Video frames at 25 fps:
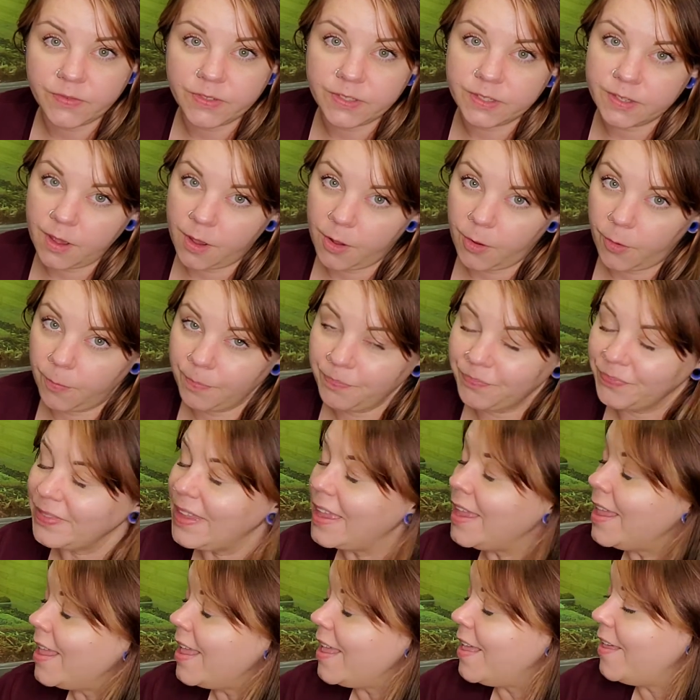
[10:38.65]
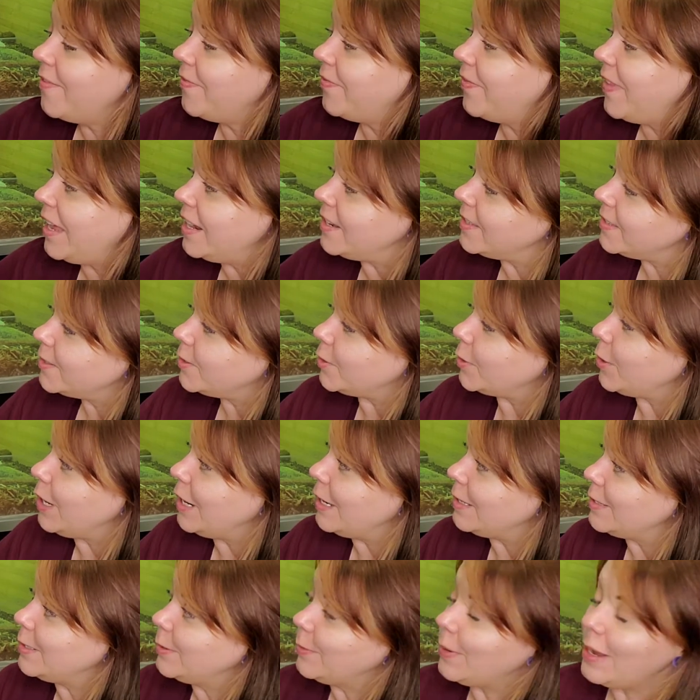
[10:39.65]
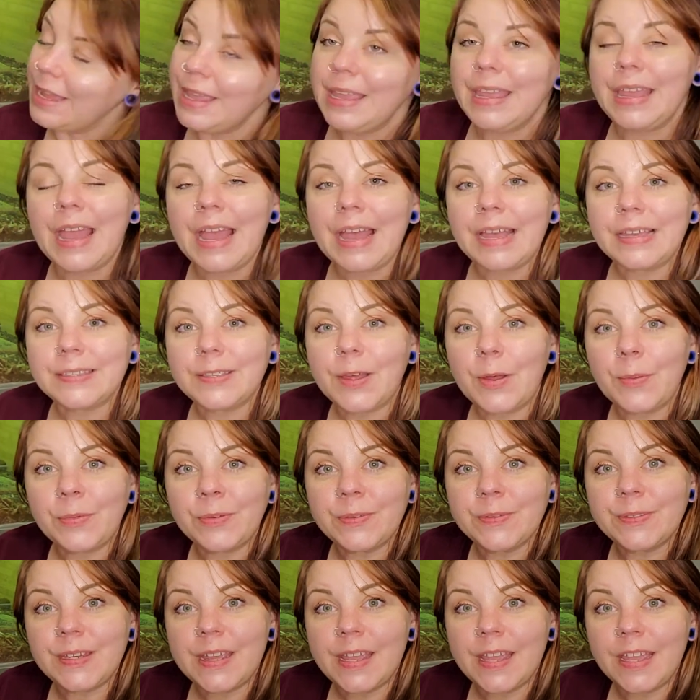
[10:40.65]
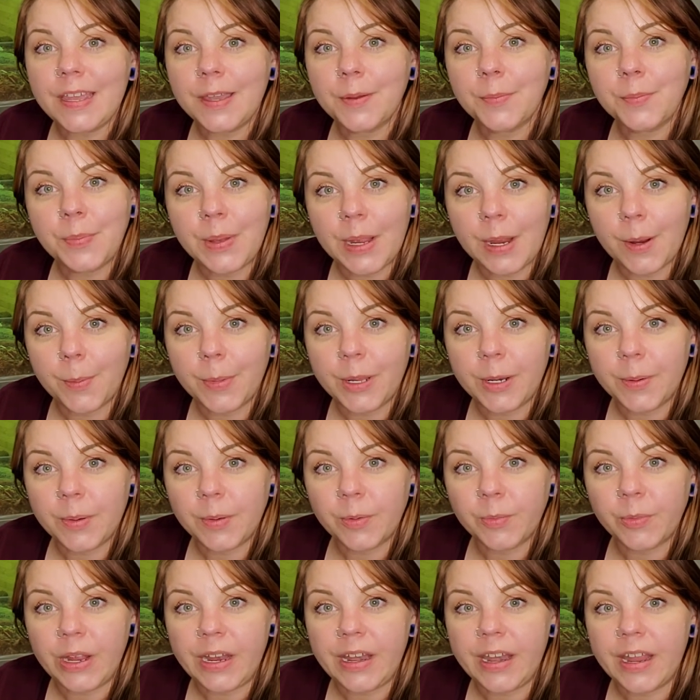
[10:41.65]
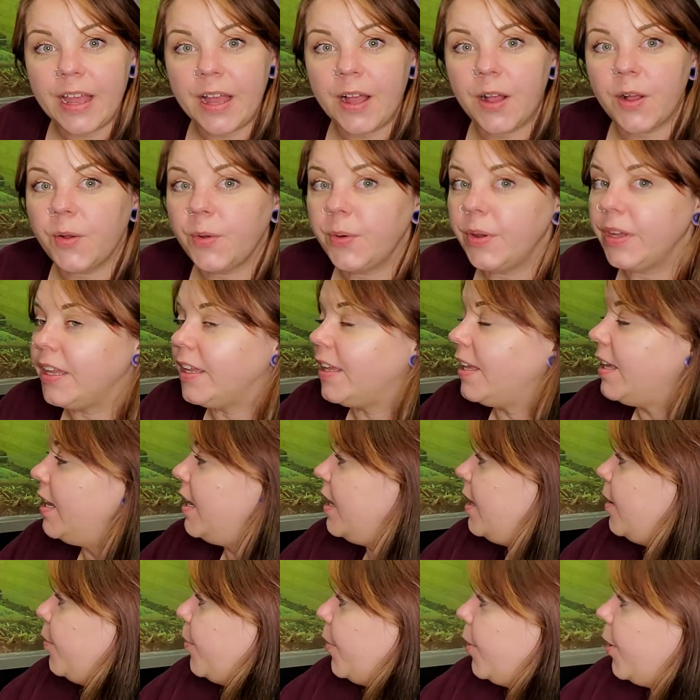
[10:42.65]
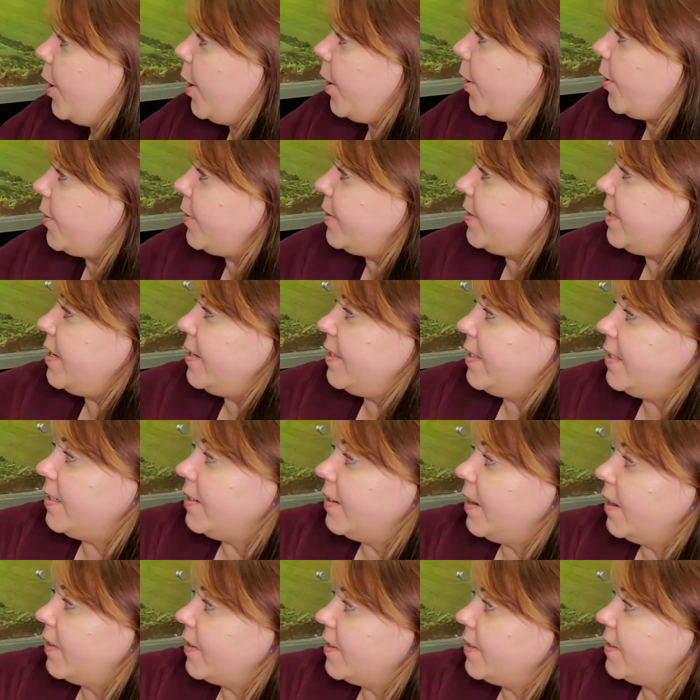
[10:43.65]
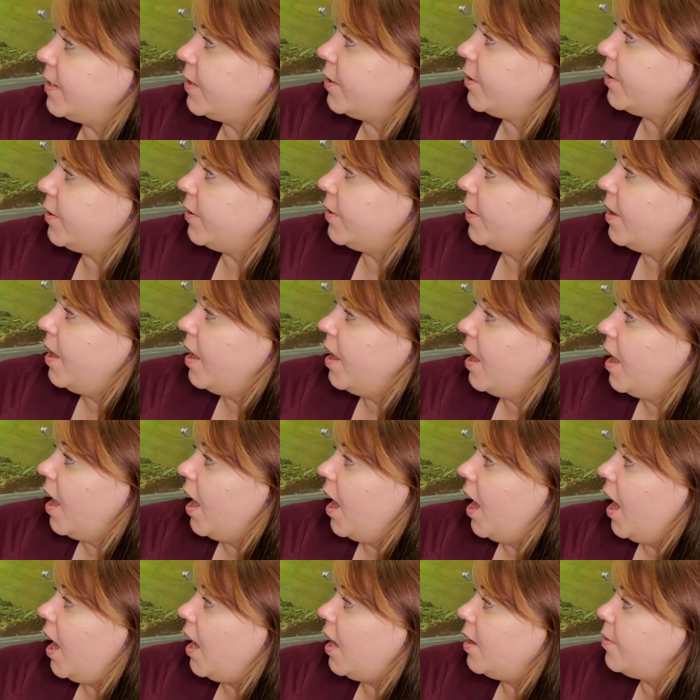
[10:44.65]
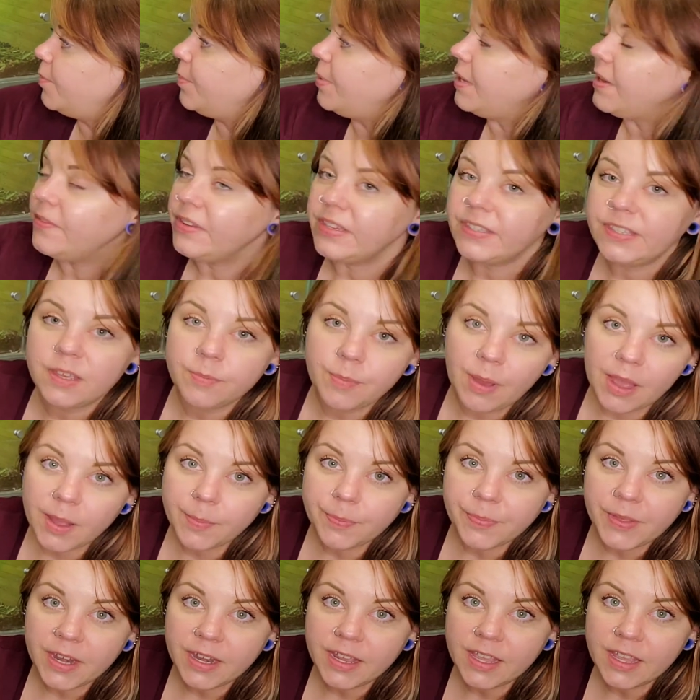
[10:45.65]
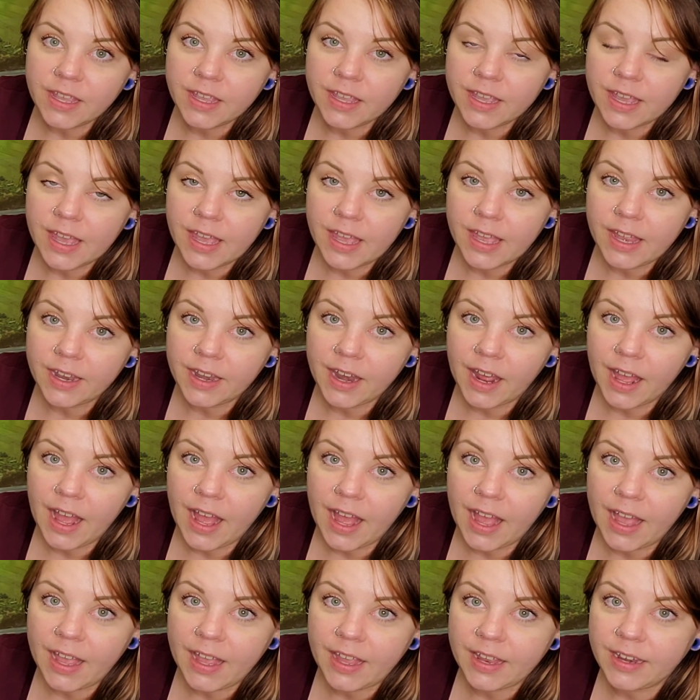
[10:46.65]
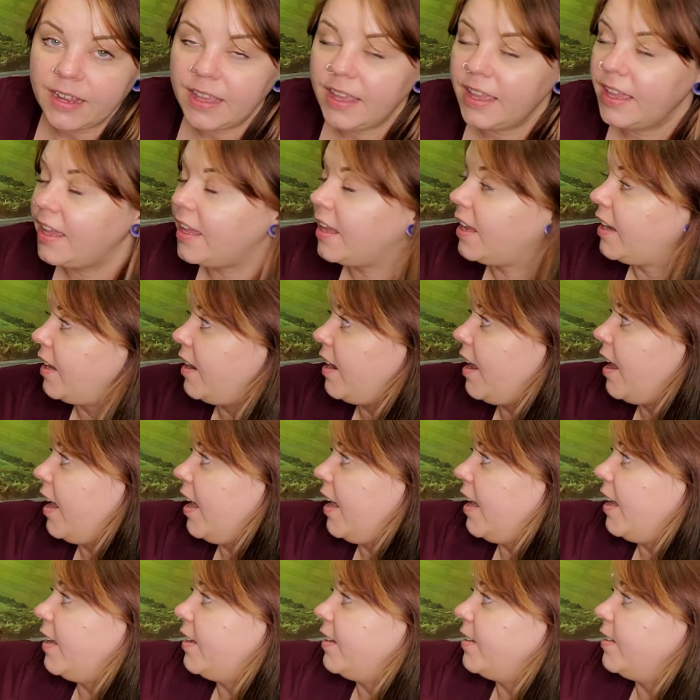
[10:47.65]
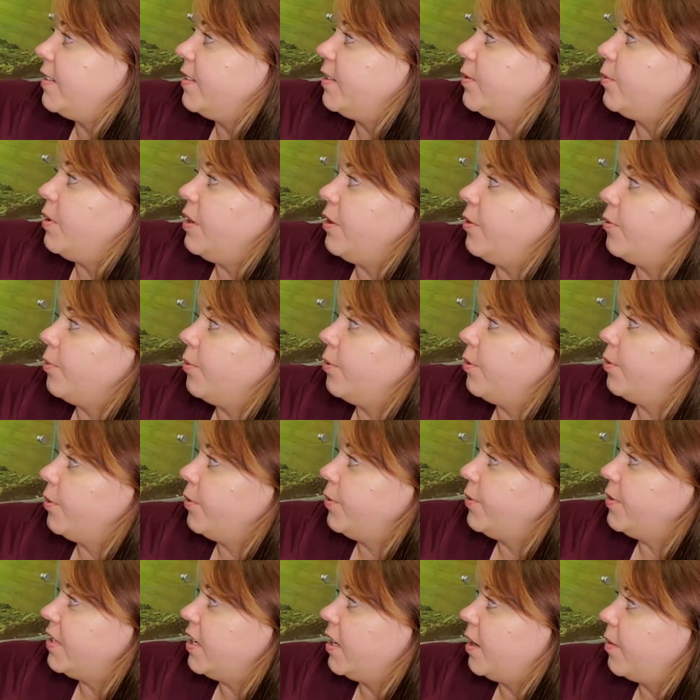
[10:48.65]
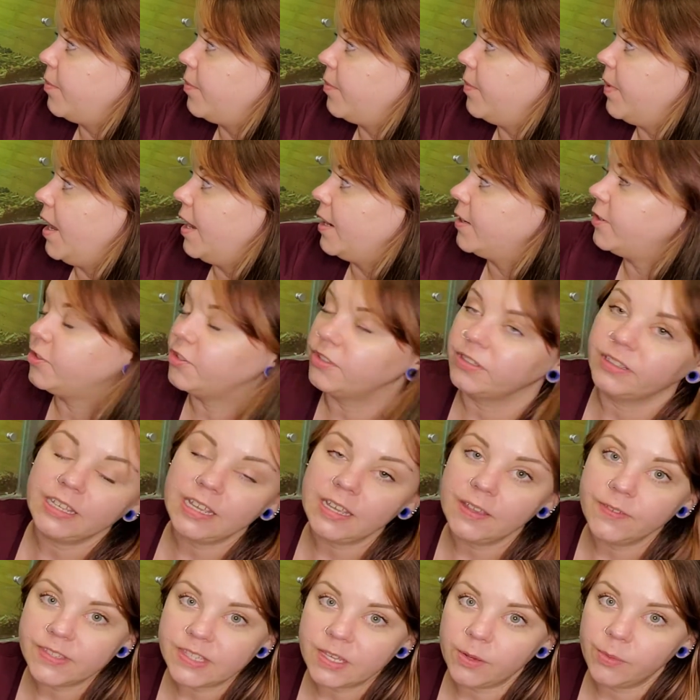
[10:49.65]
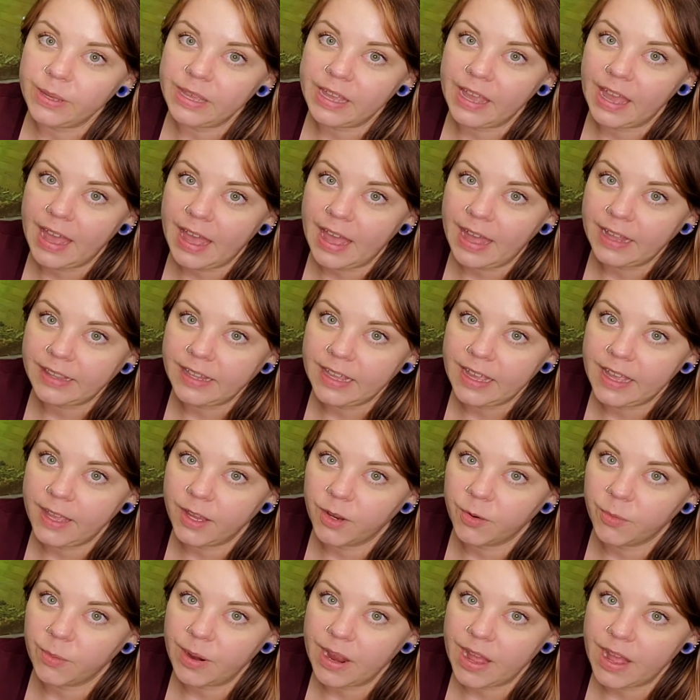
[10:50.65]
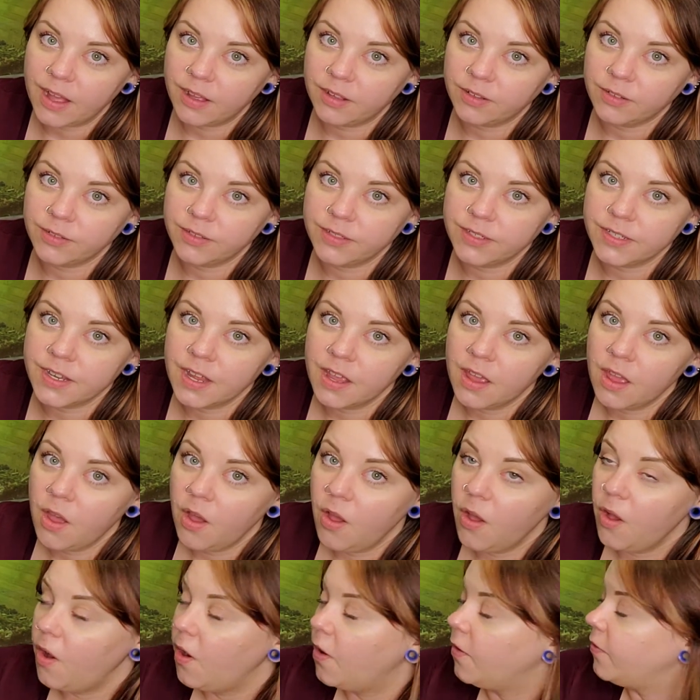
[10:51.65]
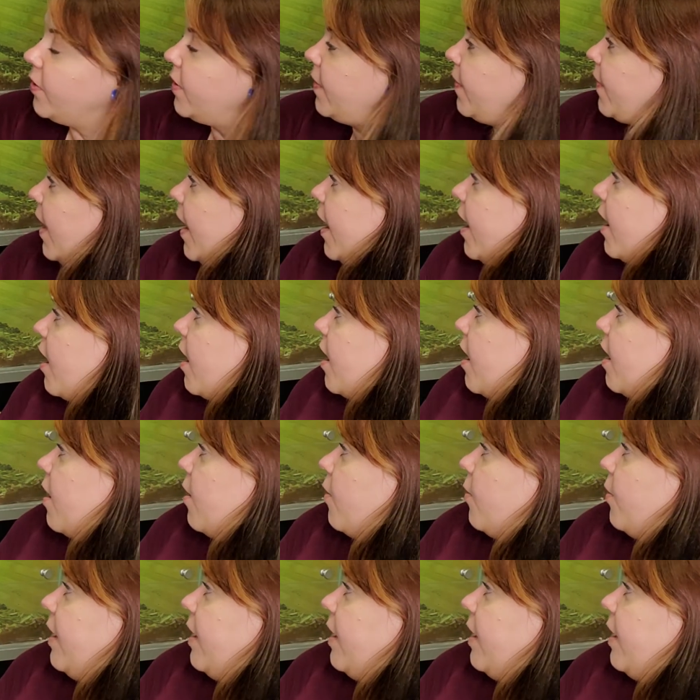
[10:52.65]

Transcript: So that is the story as to why he has almost a bare minimum right now. He burrows. He's still got this little PVC pipe that he can hide in, and we threw some extra leaves that we had laying around over there.